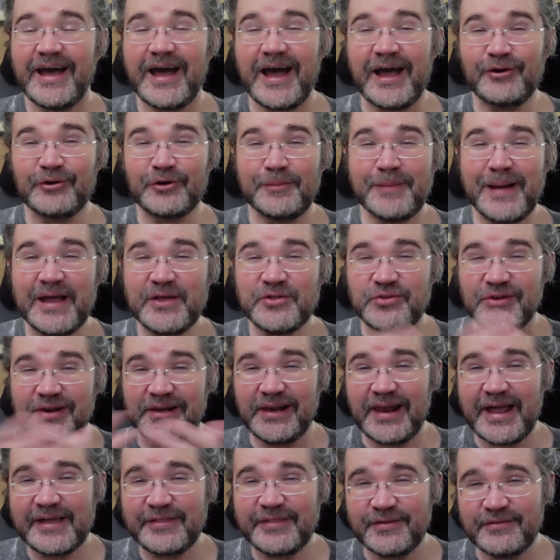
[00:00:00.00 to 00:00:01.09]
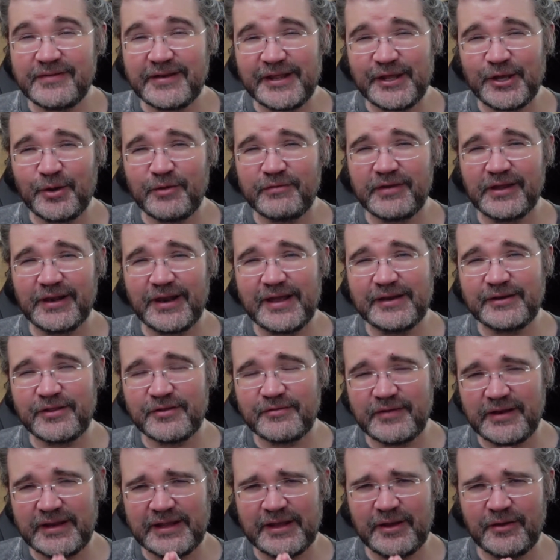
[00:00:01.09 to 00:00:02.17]
I'll remind you to like the video if you liked the
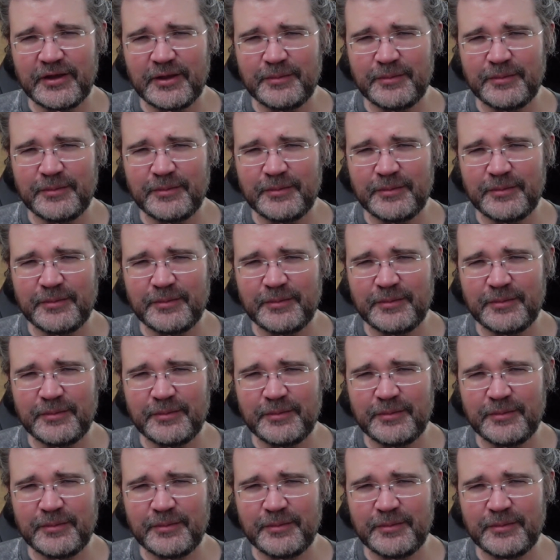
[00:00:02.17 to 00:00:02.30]
video.